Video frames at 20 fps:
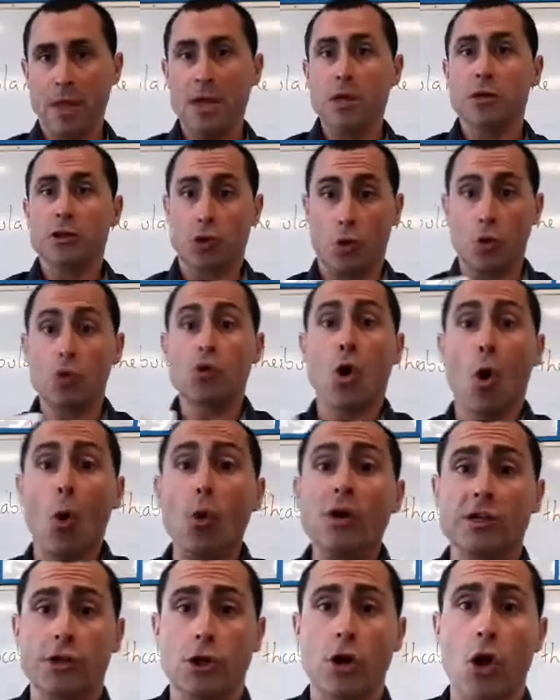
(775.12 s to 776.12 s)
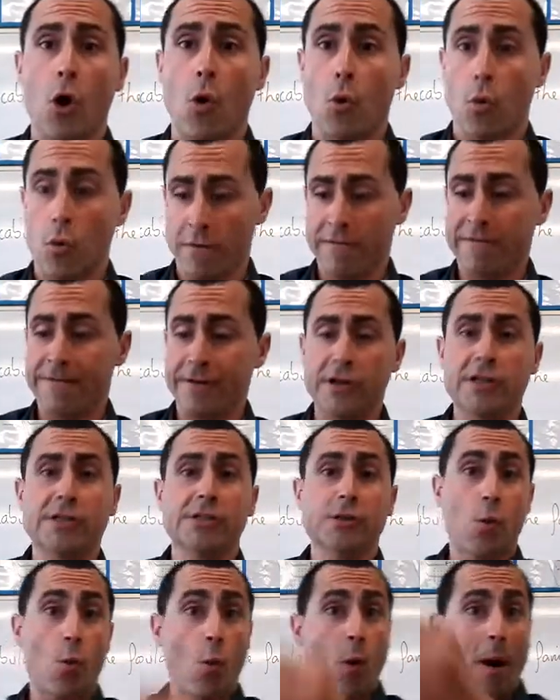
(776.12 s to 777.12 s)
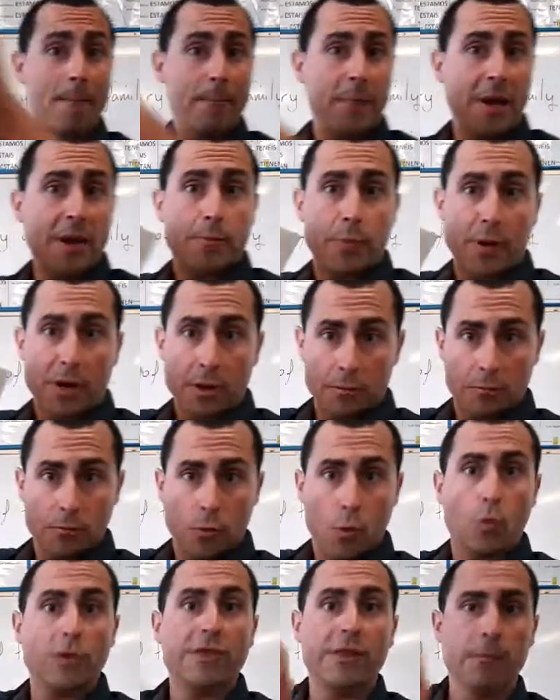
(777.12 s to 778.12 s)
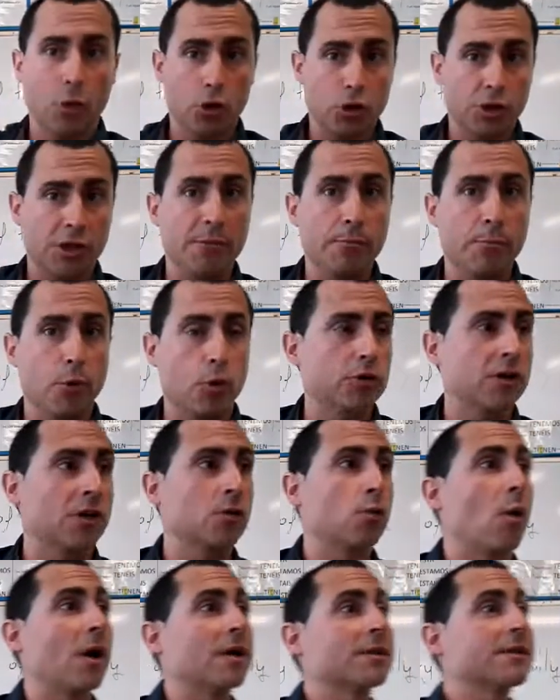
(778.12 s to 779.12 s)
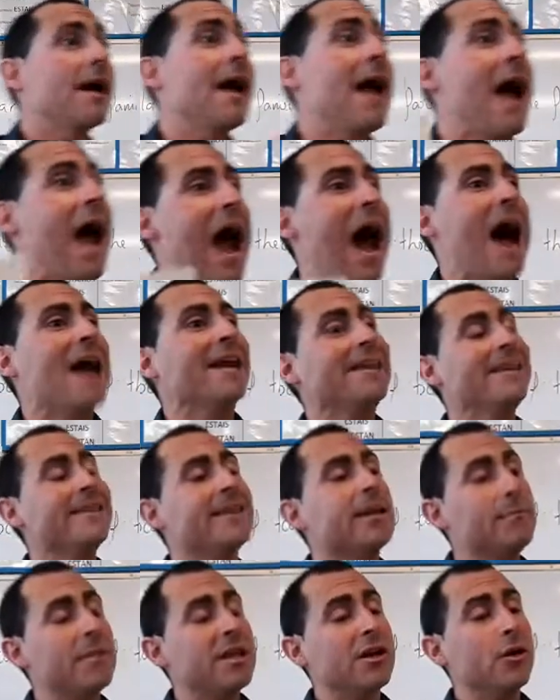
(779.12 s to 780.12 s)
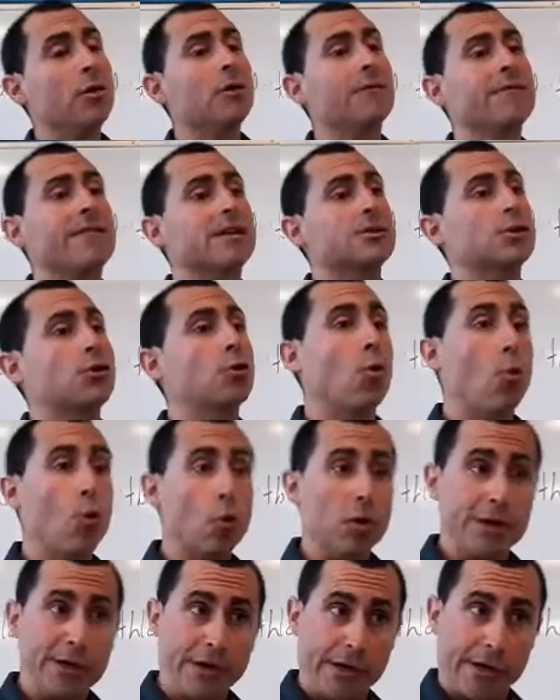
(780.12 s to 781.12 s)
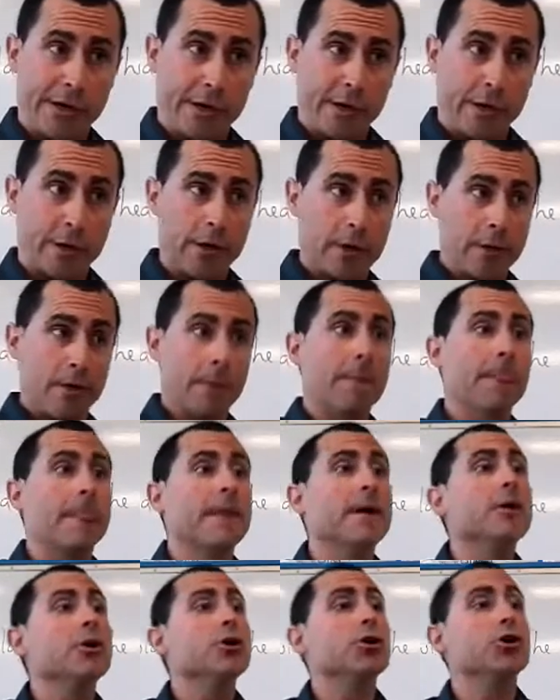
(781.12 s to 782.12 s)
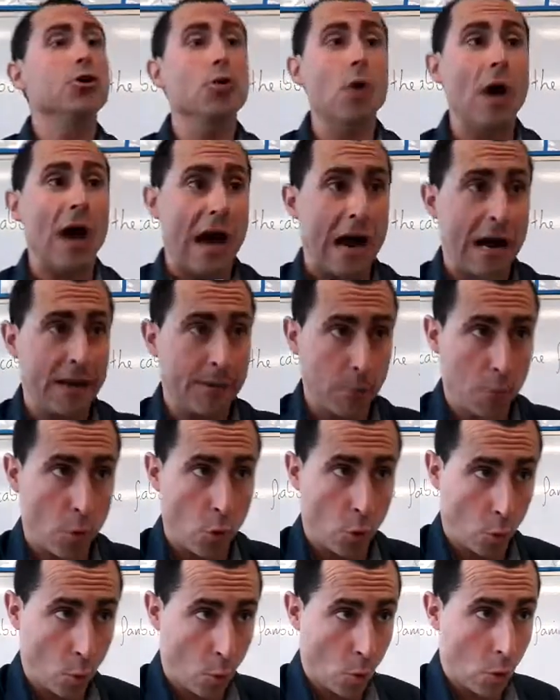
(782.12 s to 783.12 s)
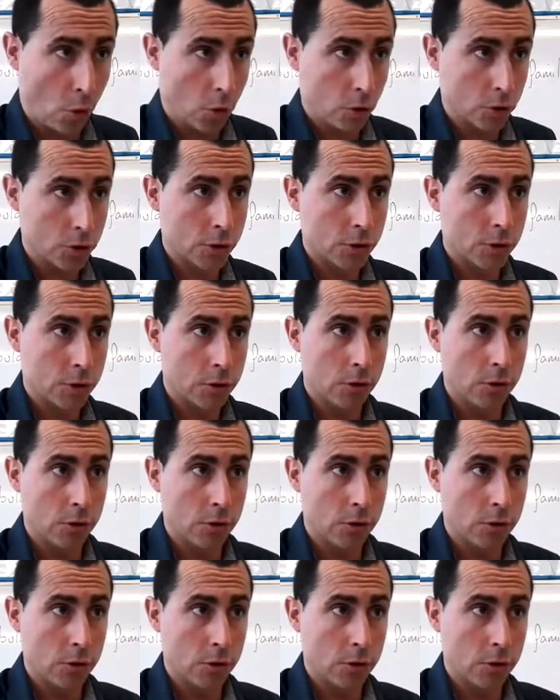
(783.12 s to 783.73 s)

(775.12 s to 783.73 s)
So go slow. First, one paper with the most important ones. And in the middle of the school year, you add more words.